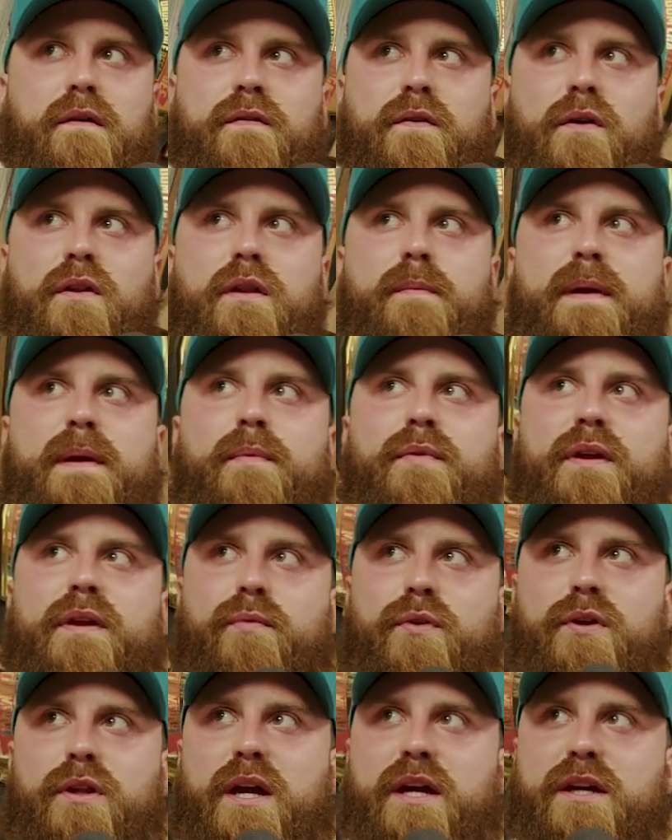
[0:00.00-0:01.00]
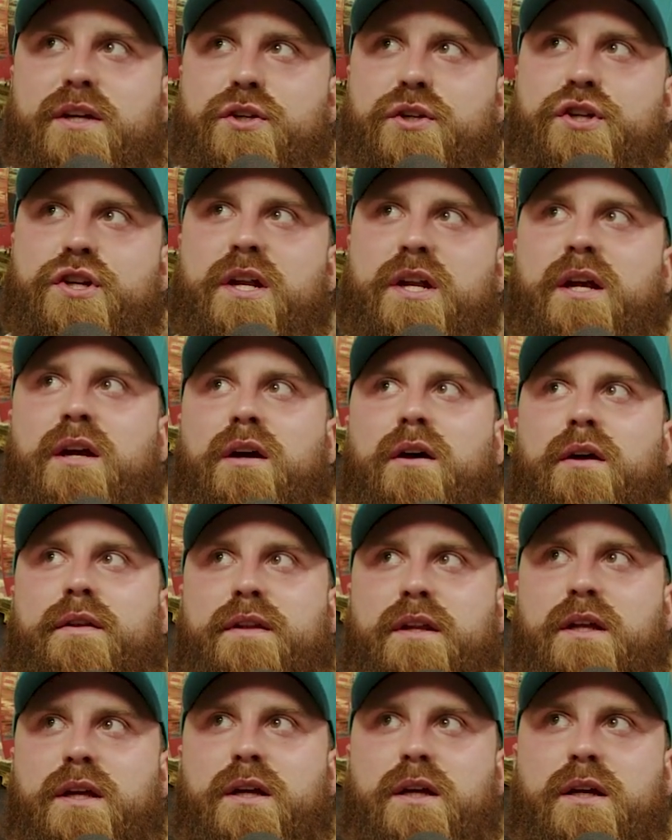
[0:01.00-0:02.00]
For all the people that were like shitting on
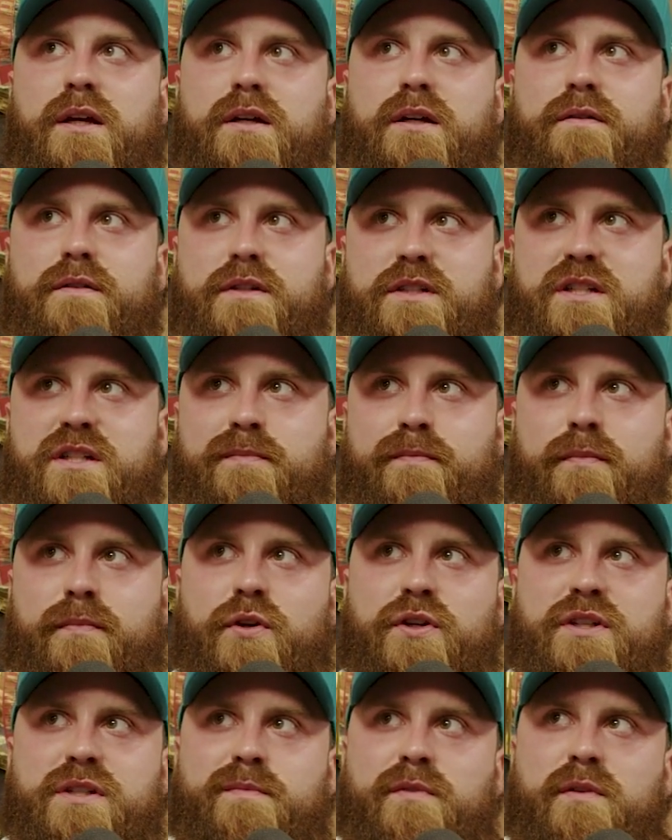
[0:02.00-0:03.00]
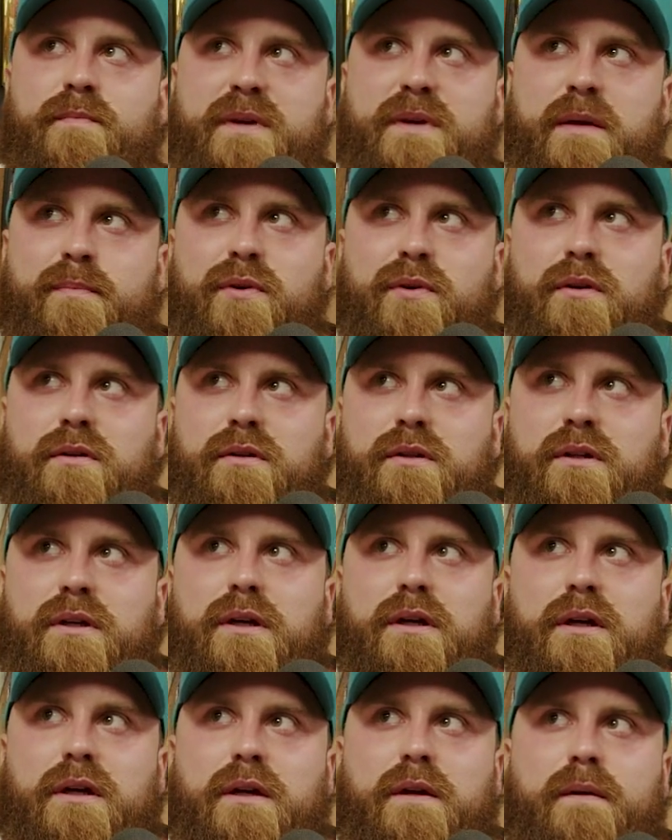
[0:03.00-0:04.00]
the submersible people,
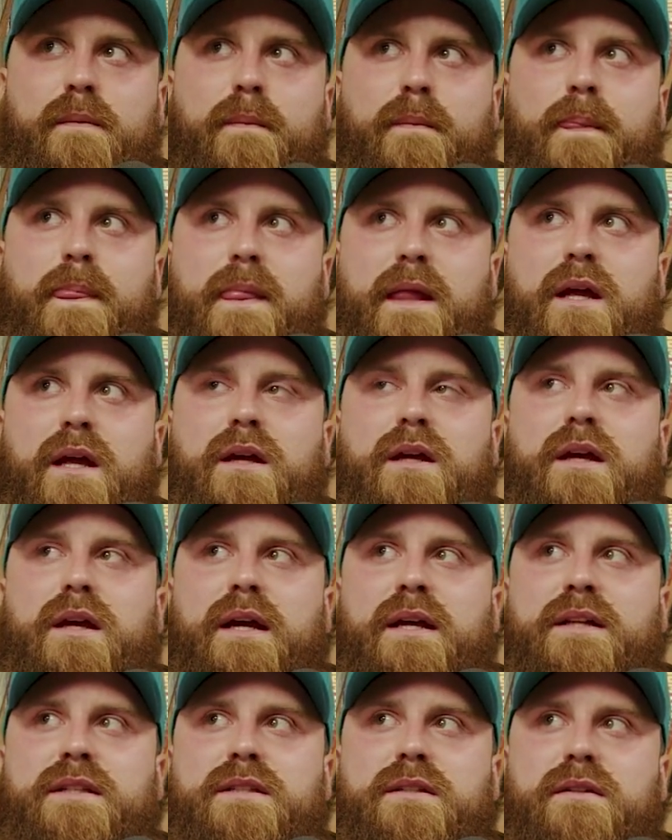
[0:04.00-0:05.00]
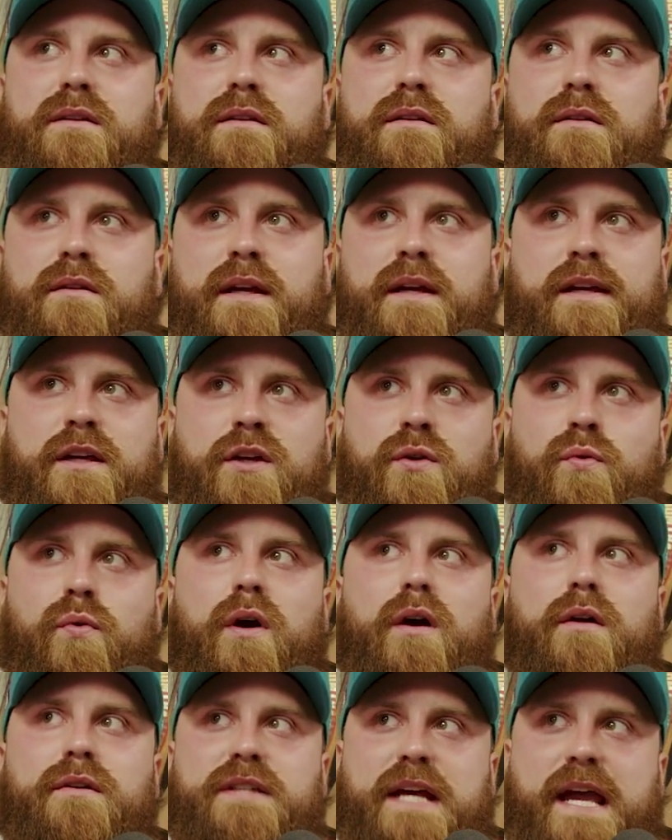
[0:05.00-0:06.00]
it's like you
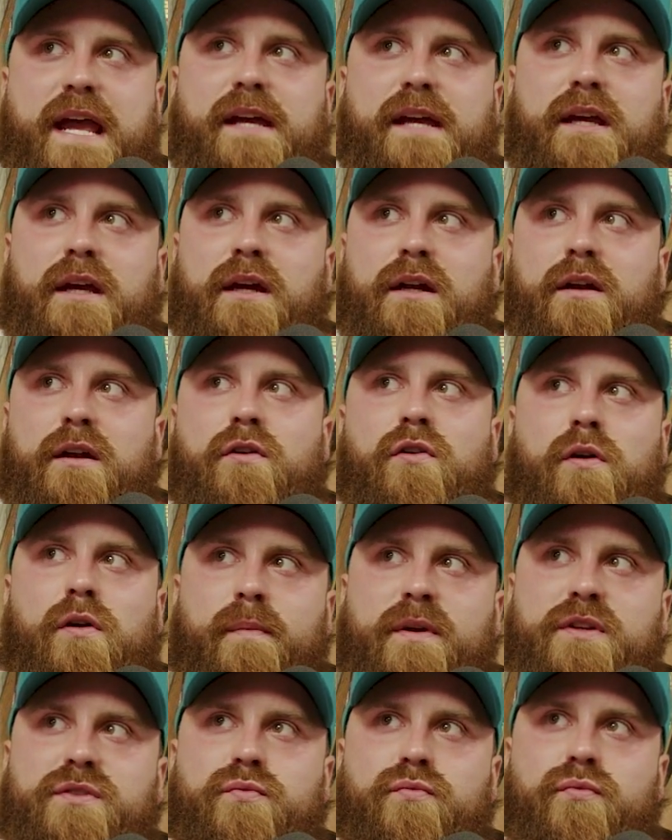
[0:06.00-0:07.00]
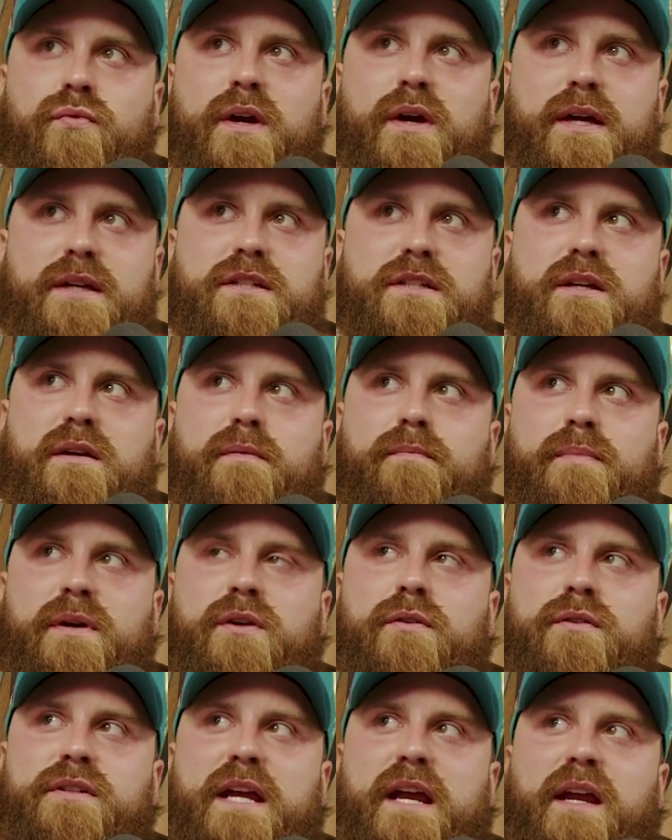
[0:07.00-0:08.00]
are taking an enormous risk, but
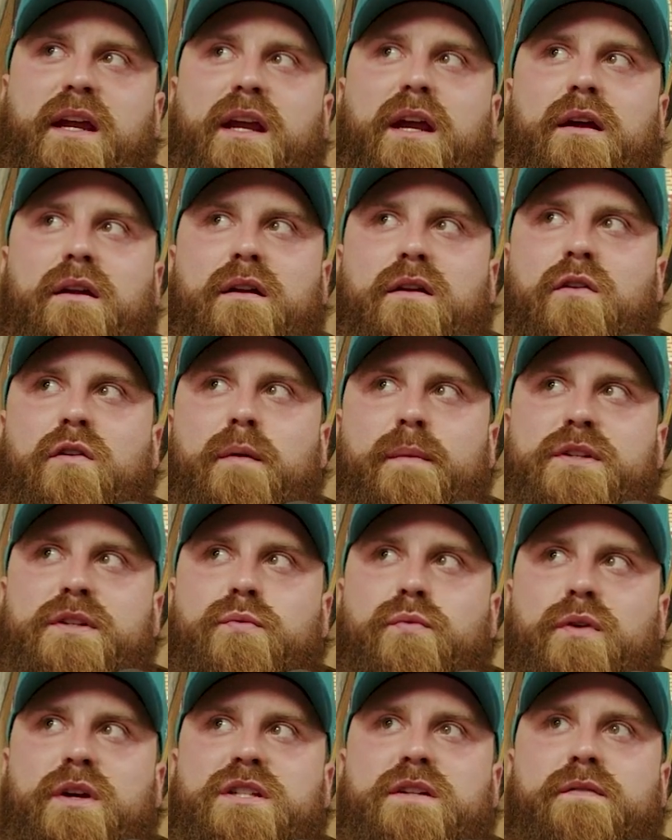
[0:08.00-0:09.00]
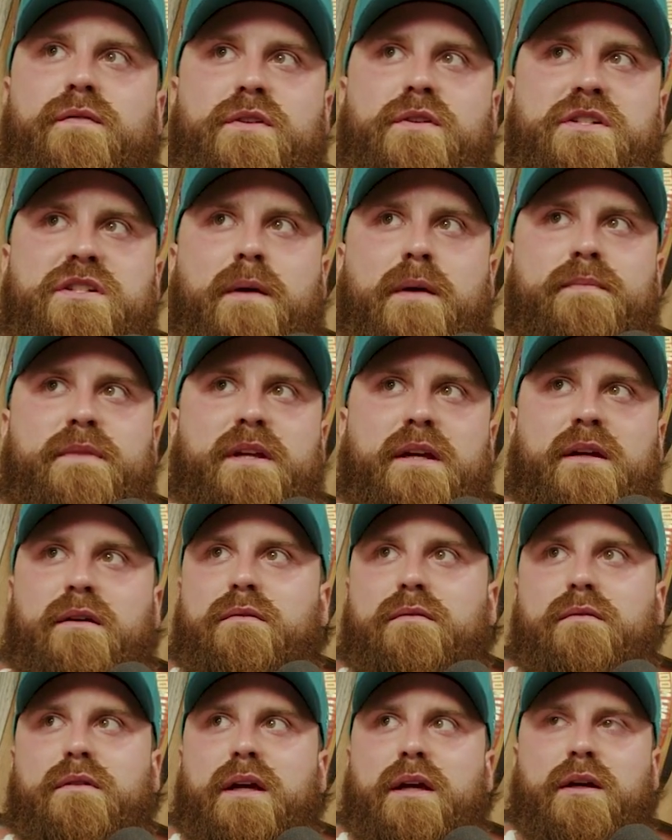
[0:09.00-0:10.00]
you're taking an enormous risk for
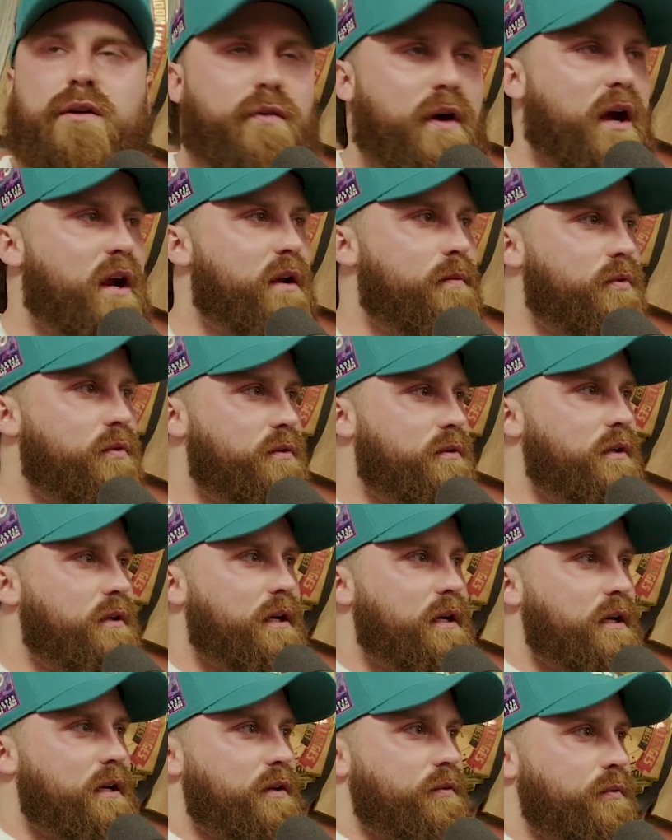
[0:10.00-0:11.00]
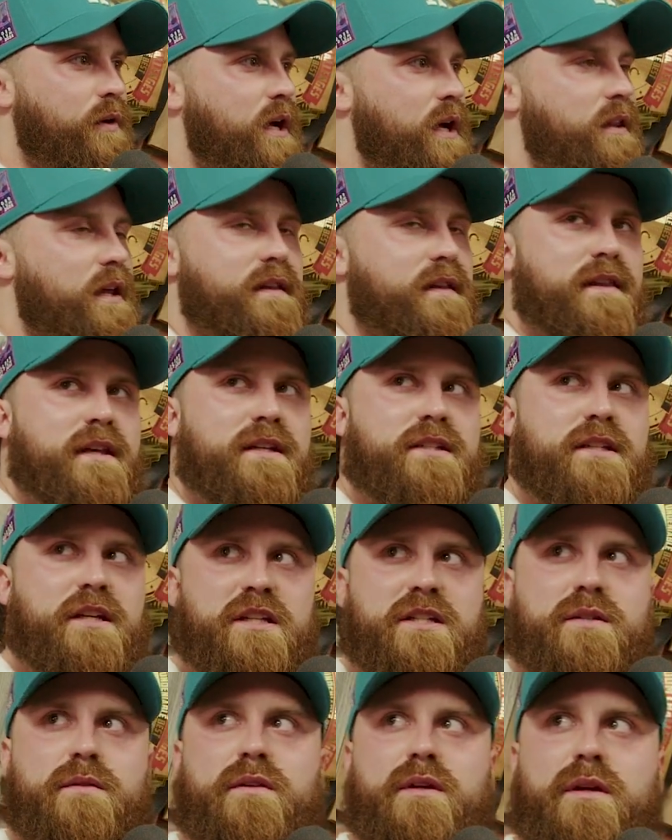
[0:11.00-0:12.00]
something incredible, right? Like
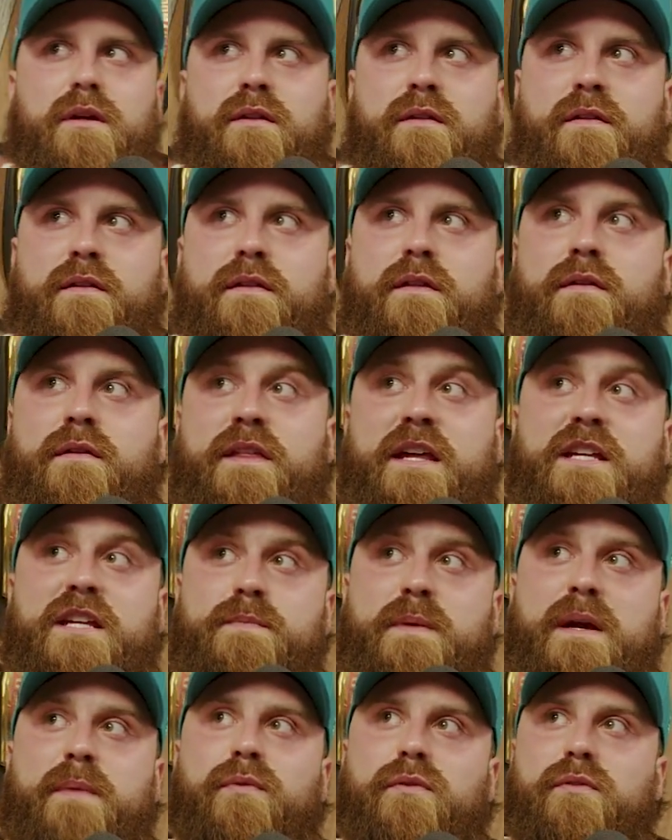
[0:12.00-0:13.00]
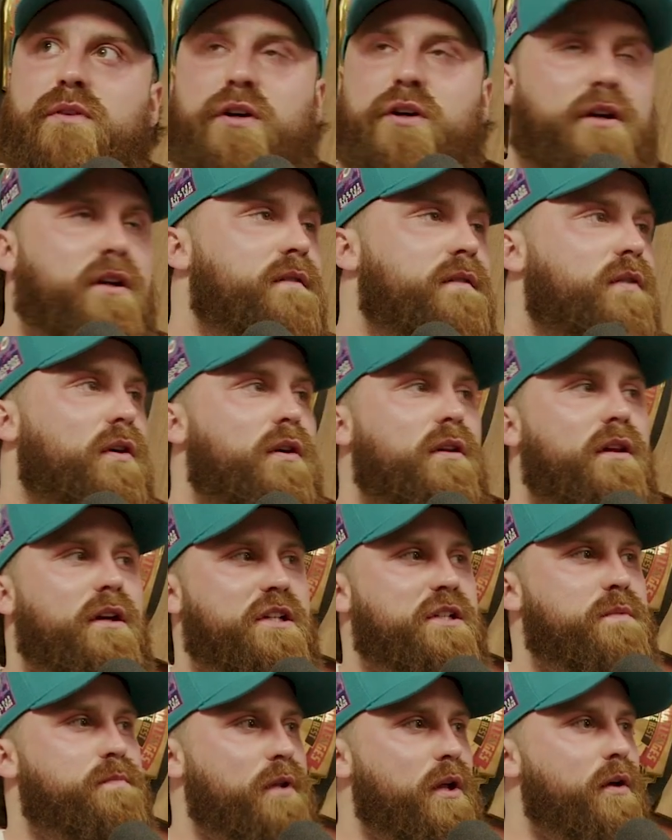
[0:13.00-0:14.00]
this, these people could have all
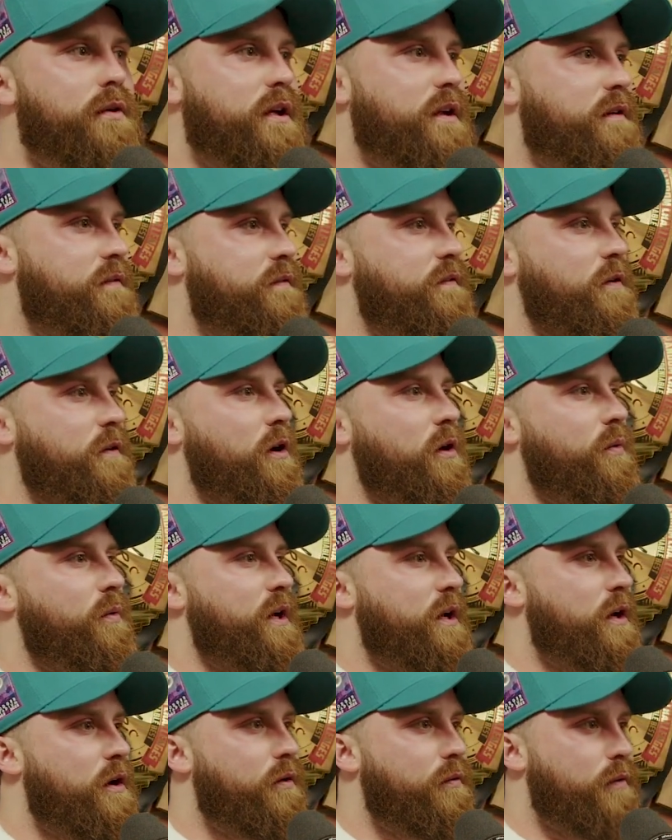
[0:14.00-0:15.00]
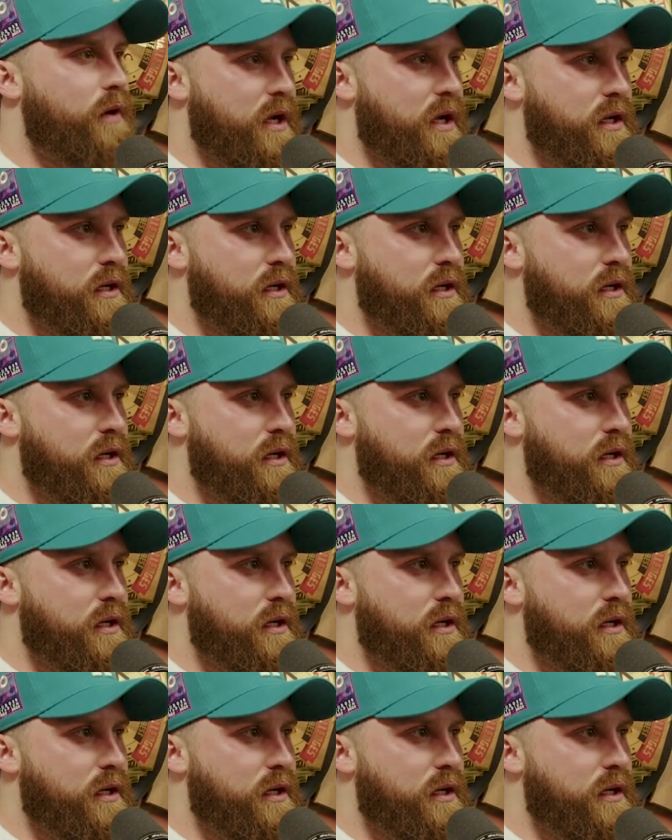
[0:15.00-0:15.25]
exploded for all we know, right?